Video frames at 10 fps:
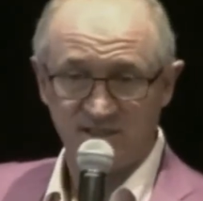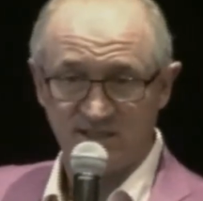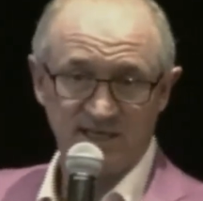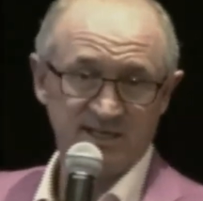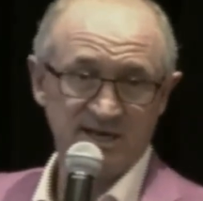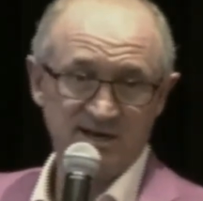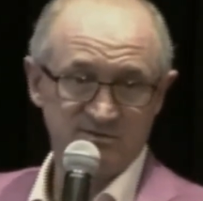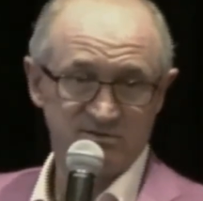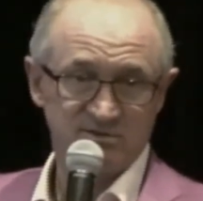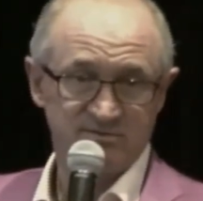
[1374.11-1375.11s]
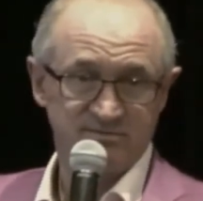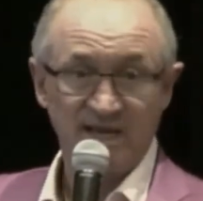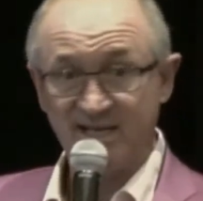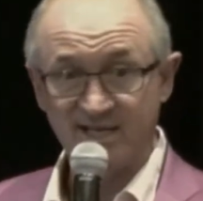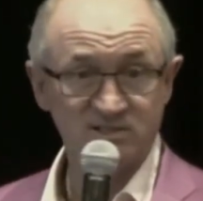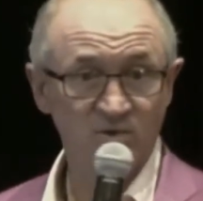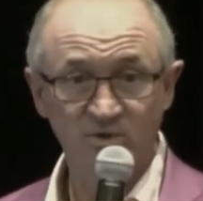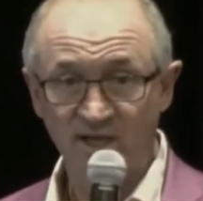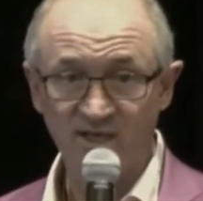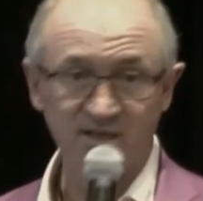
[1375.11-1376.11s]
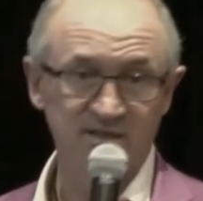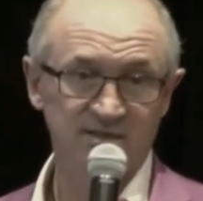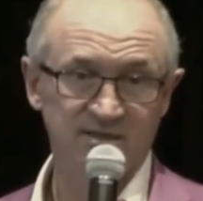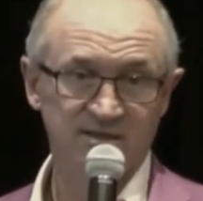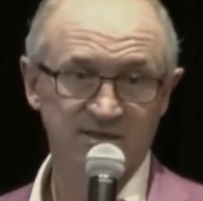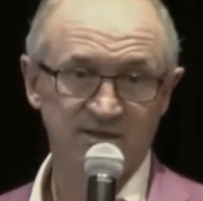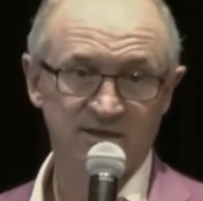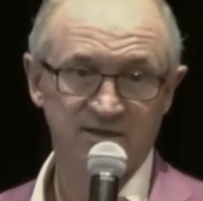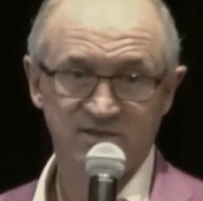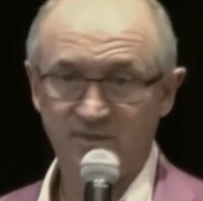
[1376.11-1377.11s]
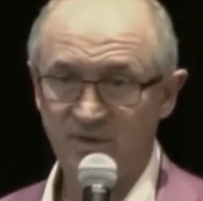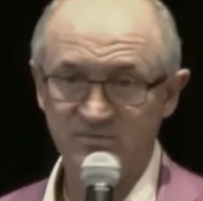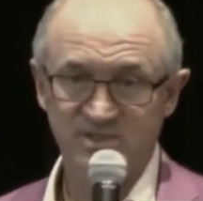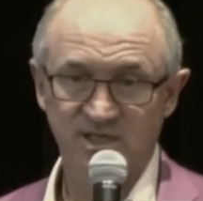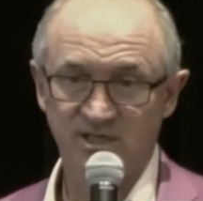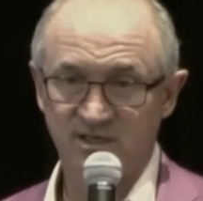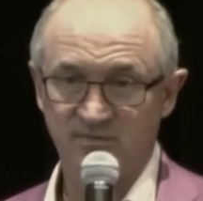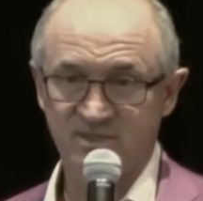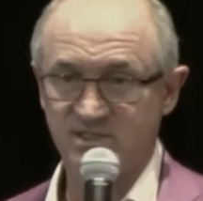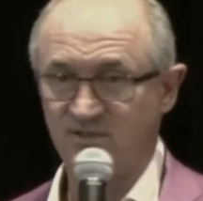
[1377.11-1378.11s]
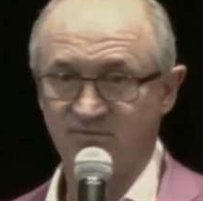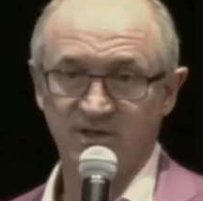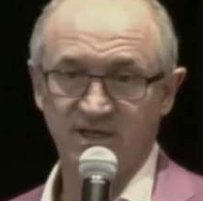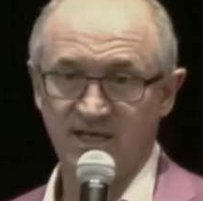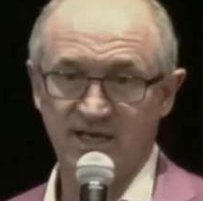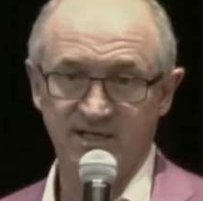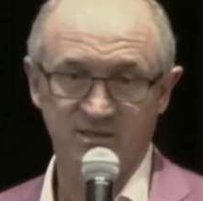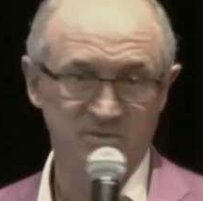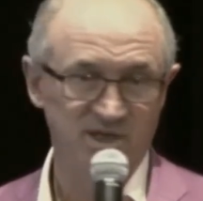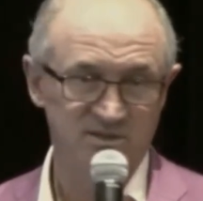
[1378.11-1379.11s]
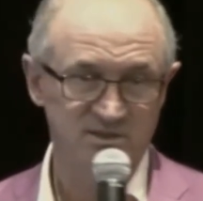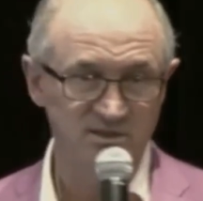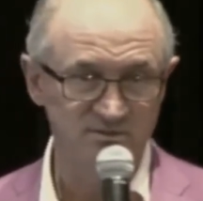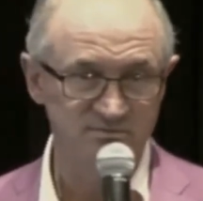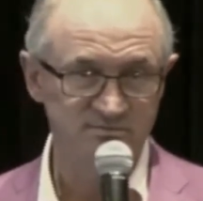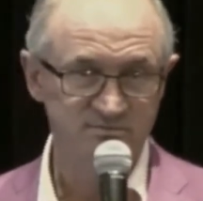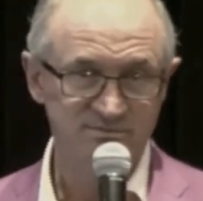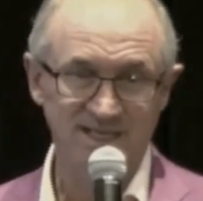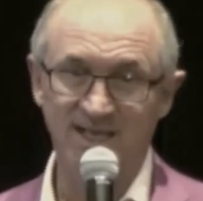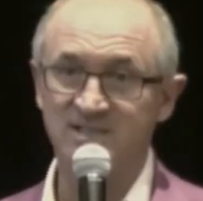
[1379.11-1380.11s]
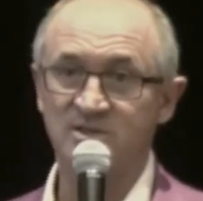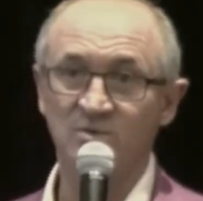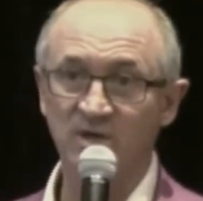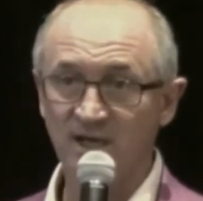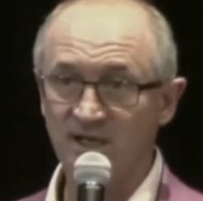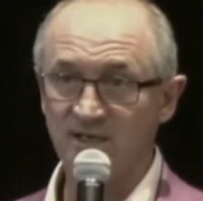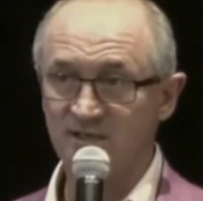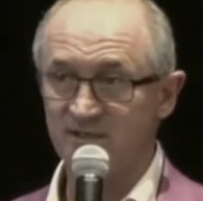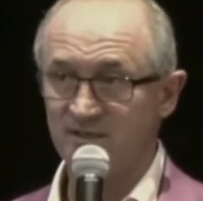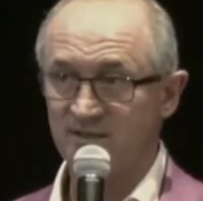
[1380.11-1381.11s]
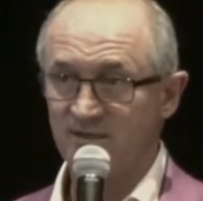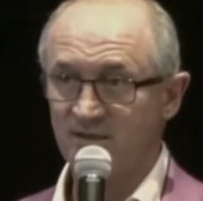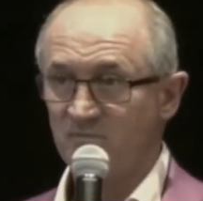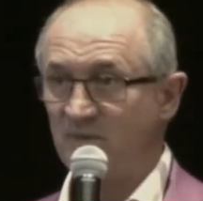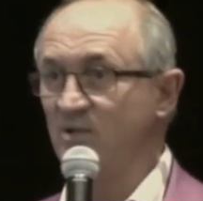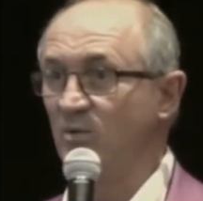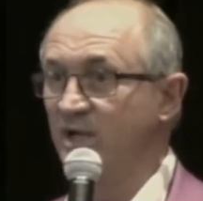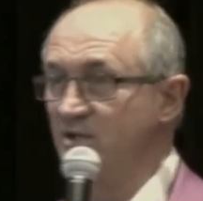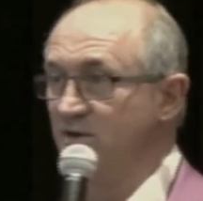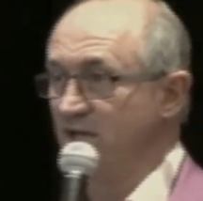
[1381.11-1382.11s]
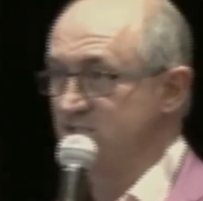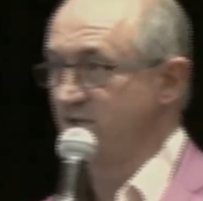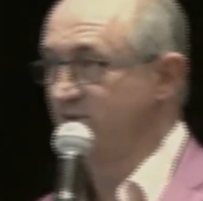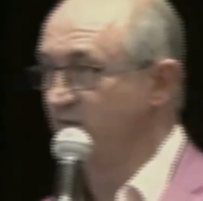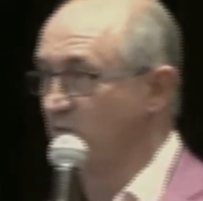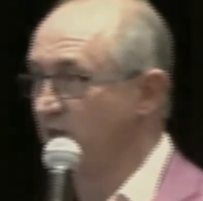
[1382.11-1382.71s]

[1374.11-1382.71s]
house, and that's okay. Some of them come to see the funny guy in the pink suit, and that's okay. By the way, have you ever read the